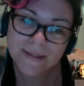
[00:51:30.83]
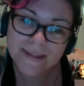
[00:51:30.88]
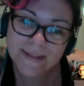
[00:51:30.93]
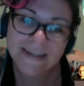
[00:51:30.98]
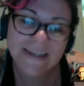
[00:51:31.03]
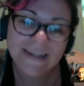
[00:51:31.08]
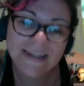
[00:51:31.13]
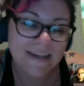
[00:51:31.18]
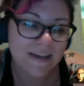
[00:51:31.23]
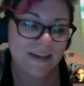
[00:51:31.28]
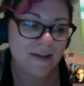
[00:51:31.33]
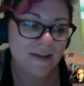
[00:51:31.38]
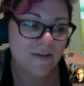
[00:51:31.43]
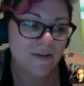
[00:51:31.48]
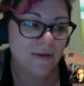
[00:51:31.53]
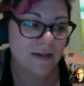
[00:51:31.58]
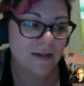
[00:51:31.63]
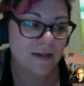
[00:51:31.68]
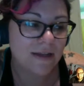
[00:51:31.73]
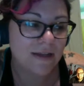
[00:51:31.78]
It is
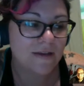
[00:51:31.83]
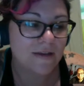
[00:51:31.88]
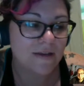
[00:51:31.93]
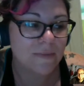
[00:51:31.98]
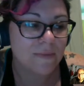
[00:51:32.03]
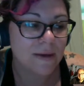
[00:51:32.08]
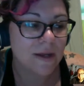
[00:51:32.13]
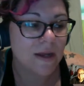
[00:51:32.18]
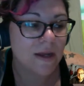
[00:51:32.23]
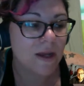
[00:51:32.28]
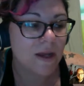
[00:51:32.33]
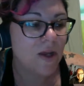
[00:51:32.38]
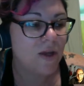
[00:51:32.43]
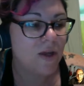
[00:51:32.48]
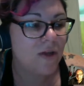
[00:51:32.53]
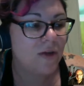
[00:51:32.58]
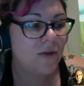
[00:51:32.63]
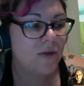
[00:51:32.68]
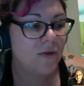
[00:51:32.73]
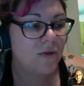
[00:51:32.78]
ridiculous, but
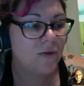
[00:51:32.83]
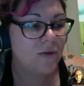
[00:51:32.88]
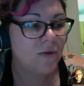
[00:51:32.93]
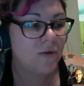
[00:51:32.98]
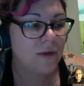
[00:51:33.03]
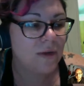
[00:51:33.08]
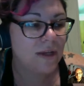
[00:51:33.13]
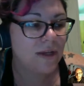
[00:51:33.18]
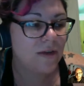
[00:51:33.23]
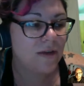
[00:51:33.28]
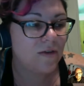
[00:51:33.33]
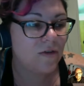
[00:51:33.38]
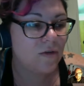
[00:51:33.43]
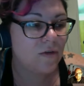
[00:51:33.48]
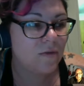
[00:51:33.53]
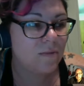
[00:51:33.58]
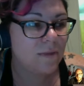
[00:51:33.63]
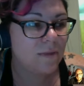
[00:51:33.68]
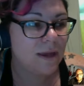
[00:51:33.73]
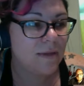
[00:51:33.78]
you need to,
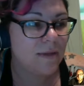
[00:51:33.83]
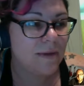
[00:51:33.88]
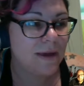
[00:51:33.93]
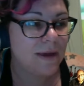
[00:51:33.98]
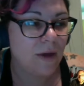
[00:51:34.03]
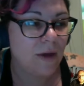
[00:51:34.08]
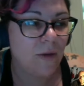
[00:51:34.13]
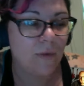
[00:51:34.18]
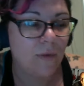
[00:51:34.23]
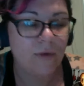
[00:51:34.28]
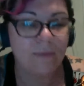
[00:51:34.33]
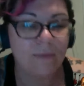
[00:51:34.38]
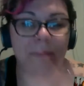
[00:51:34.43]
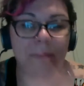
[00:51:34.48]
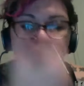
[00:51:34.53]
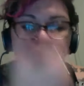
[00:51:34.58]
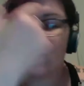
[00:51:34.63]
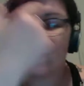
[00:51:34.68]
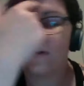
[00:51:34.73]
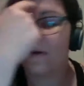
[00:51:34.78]
maybe I'll
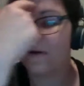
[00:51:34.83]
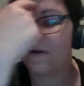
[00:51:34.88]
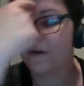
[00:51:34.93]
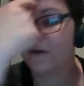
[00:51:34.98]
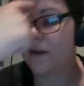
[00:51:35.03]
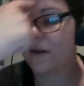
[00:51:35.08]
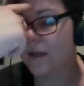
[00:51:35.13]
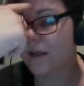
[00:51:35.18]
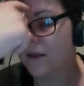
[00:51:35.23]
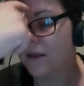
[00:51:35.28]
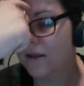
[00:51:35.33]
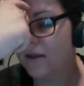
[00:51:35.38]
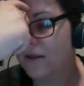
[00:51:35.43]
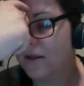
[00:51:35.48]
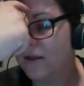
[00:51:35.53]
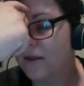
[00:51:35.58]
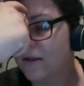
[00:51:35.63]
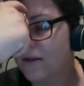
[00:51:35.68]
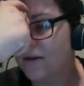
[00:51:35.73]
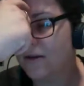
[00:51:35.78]
remember.
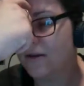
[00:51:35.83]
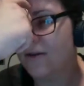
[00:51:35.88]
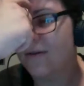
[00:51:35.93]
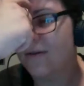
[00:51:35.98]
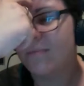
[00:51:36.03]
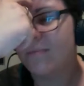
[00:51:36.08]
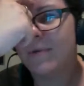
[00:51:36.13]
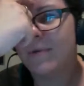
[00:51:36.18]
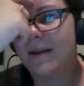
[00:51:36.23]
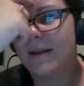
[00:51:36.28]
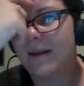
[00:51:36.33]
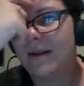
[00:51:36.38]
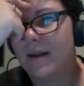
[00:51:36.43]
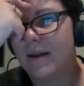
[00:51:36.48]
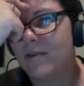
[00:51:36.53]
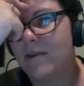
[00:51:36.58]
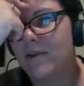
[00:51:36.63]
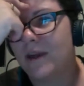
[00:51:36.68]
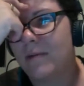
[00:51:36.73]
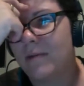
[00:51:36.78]
Oh, I'm probably not going to
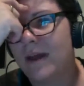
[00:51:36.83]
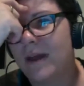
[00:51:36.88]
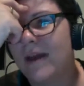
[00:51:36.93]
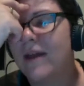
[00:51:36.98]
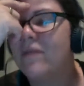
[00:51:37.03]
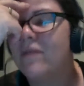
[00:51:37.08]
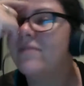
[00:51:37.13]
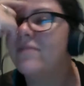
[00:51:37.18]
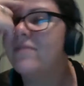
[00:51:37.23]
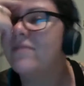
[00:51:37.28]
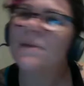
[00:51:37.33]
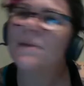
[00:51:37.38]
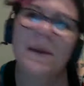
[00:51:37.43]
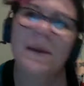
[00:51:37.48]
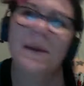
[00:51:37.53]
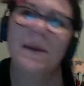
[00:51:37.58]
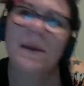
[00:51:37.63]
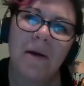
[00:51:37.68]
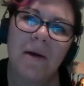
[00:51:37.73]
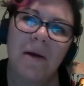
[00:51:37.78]
check it back. I was like, maybe
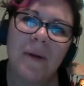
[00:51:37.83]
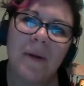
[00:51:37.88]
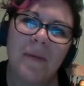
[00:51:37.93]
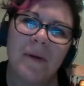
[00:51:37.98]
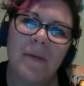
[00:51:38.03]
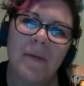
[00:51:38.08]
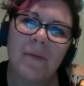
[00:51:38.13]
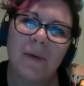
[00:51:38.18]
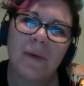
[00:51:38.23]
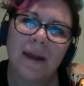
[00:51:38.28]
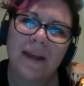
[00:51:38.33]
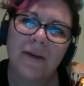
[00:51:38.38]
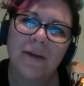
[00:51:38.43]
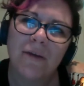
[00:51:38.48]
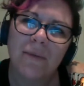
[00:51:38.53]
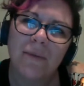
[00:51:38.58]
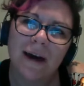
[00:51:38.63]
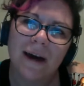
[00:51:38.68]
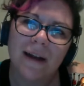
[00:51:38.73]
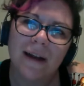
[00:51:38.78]
I'll remember to bring you a
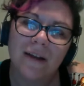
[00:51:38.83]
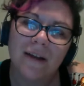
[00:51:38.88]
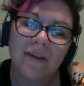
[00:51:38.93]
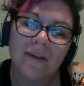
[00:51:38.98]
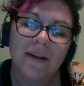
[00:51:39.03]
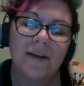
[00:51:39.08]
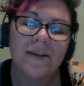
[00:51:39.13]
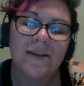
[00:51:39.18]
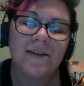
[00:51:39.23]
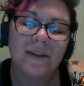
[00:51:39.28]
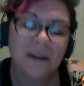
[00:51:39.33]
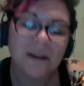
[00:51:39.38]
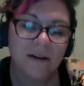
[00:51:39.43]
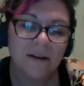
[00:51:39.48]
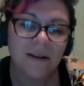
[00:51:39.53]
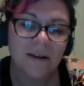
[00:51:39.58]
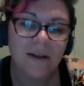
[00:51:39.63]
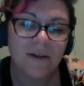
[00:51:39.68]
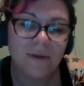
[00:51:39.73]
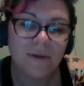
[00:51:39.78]
bottle of it, because clearly
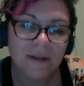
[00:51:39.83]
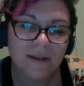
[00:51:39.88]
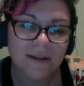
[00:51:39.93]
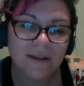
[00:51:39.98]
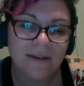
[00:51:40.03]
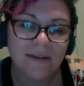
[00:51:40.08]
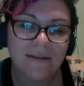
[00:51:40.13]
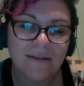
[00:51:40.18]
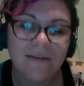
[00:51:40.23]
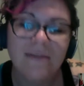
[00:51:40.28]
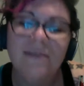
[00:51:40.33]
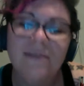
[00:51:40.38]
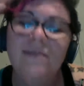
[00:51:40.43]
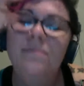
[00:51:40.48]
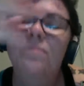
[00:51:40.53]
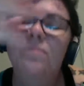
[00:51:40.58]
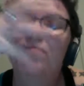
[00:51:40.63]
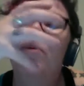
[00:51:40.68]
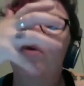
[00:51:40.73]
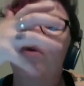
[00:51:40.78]
you need to
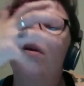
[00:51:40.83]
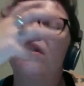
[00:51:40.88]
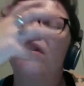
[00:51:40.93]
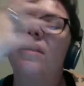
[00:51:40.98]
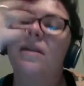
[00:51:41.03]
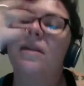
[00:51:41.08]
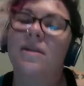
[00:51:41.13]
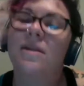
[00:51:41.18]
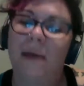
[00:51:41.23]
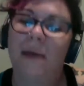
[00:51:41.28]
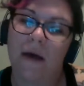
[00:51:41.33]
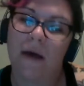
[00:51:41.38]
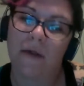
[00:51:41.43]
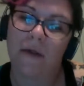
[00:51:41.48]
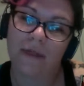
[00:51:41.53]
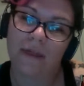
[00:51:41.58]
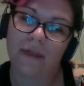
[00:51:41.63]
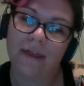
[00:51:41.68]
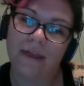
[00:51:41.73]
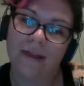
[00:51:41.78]
put it in your mouth.
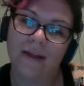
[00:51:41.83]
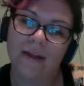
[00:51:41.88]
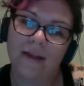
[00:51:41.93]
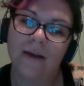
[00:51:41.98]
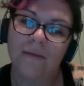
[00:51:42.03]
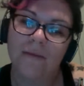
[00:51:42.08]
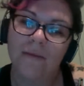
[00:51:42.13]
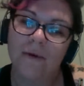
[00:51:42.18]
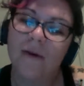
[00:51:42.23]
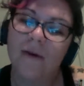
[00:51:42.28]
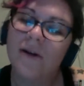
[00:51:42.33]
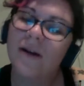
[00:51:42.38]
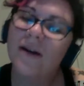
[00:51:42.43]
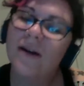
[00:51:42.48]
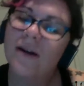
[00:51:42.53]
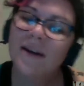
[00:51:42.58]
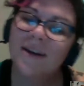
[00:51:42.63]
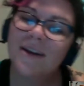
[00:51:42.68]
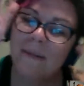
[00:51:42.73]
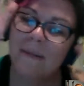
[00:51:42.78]
Put it in
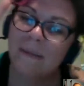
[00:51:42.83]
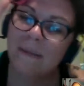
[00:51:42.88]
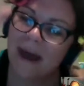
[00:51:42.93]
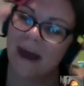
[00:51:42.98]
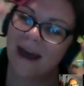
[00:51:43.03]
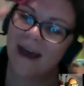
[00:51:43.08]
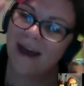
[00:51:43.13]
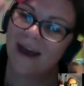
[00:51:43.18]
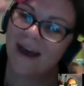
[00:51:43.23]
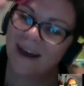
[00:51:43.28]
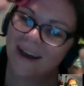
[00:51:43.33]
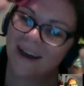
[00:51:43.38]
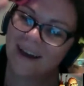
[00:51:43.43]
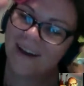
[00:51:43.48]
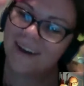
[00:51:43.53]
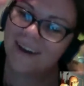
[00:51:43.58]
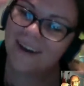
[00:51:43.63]
your mouth.